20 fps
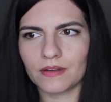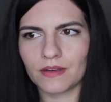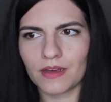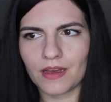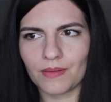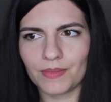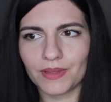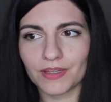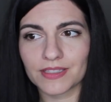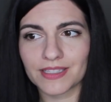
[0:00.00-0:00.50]

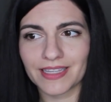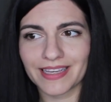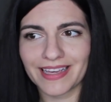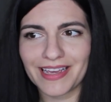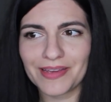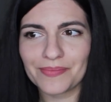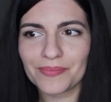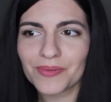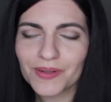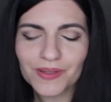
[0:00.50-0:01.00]
it looks like
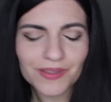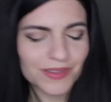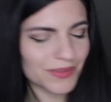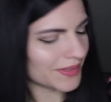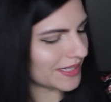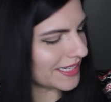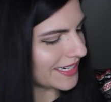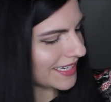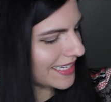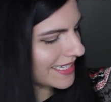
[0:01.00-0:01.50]
April
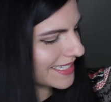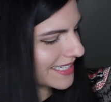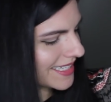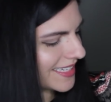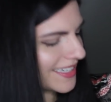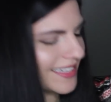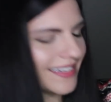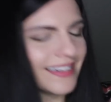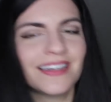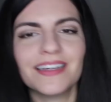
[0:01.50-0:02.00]

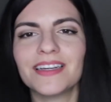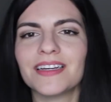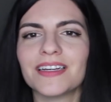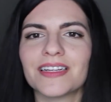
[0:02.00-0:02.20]
2019.